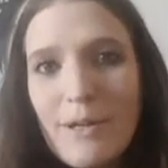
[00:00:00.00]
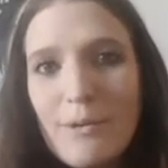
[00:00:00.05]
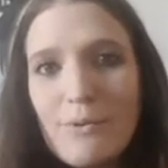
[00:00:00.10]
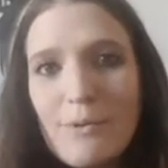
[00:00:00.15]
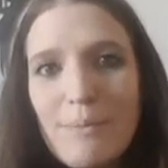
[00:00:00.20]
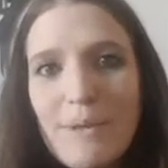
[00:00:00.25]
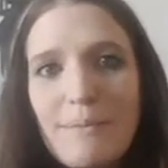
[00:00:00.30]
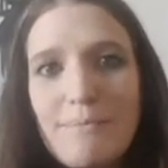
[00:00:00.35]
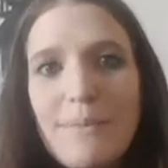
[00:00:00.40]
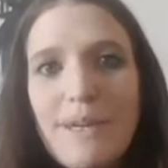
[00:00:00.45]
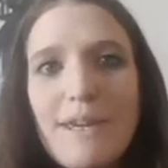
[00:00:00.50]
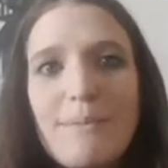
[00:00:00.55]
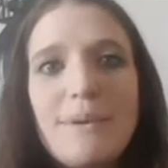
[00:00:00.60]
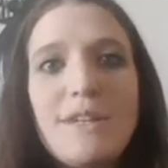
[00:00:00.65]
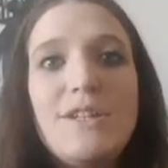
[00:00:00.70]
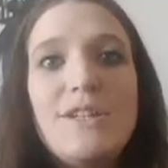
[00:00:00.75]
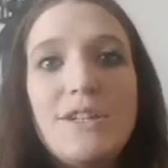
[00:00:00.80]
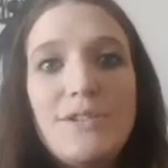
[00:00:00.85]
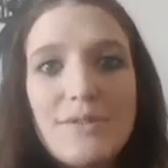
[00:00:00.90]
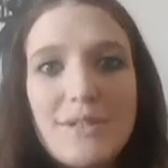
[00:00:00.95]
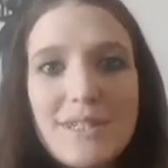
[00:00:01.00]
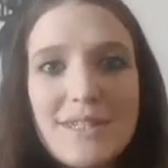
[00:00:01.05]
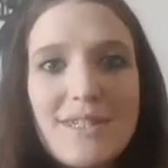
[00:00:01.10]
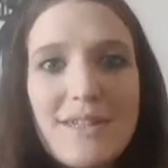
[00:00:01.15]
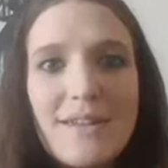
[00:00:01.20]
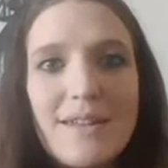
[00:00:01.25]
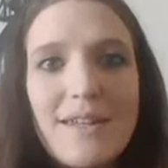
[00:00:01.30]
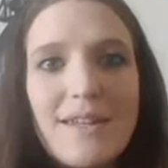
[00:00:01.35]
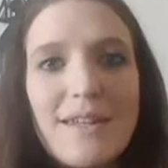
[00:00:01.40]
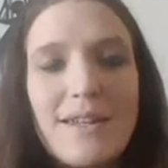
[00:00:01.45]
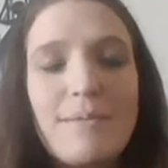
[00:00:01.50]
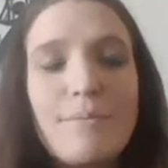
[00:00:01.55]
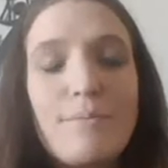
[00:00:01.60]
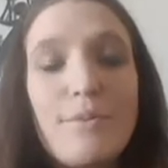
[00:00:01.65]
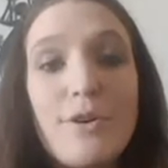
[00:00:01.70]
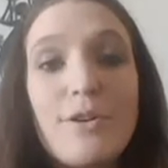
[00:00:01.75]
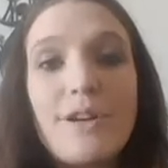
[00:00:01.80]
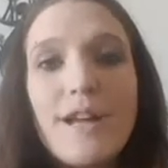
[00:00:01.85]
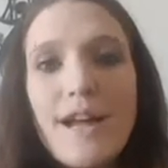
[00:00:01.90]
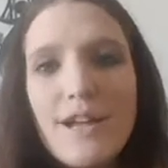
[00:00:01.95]
women become induced in a
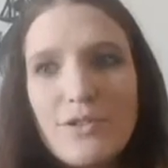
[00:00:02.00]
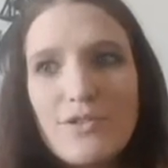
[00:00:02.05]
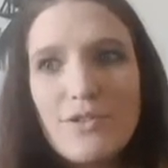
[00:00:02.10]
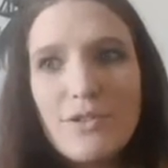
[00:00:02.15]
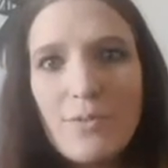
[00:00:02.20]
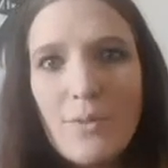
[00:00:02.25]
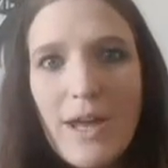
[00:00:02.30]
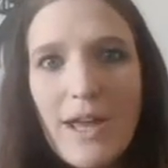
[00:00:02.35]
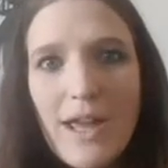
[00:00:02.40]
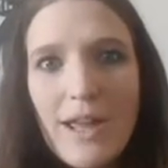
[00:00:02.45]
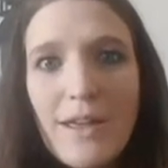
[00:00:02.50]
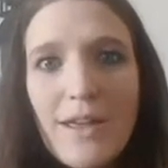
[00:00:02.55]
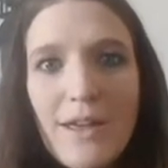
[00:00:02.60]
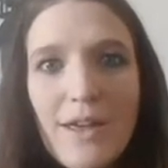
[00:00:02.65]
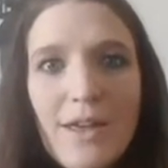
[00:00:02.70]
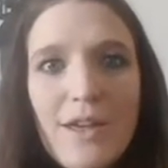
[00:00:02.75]
more natural way.